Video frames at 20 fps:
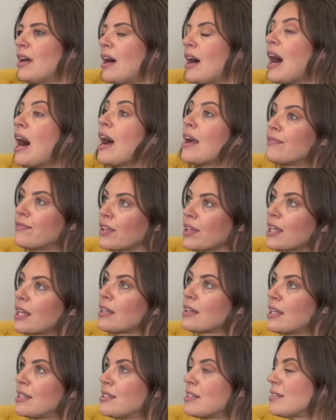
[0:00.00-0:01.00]
I feel like it
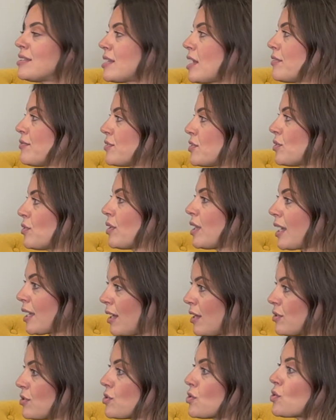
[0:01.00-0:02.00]
lends itself to like a
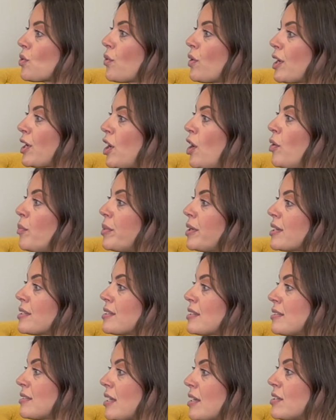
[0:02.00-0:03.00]
historic home because
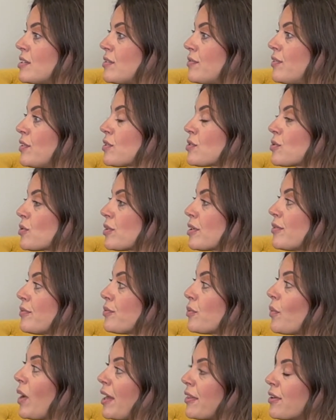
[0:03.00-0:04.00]
it does feel sort
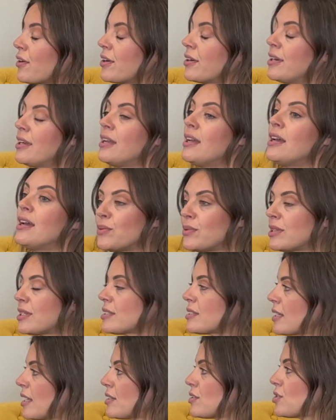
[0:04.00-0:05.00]
of weathered. In
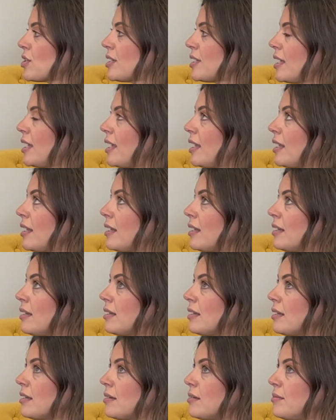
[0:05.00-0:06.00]
this kitchen in
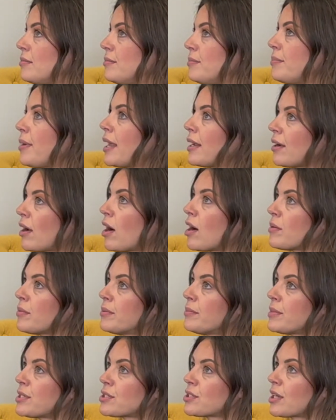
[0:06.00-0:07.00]
Benton Harbor,
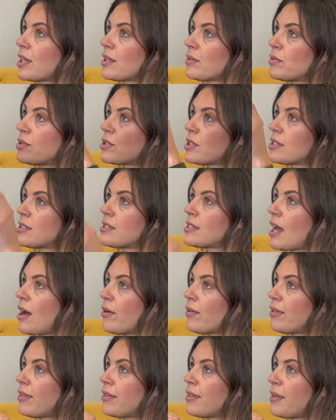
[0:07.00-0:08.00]
Michigan, which is
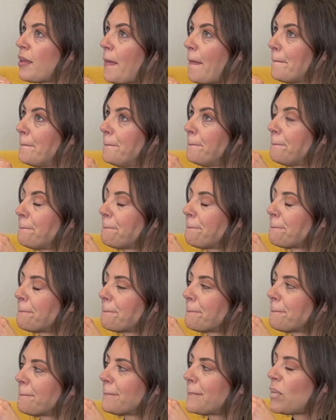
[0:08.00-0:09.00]

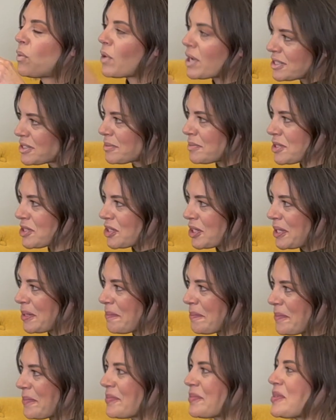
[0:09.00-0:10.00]
southwest Michigan,
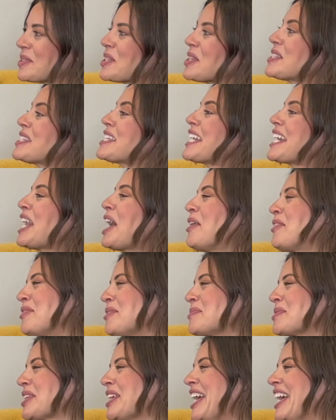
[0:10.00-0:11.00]
which it's like an hour
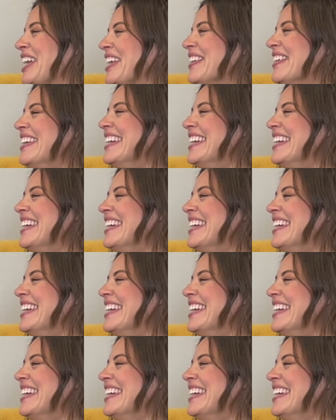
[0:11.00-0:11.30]
from Chicago.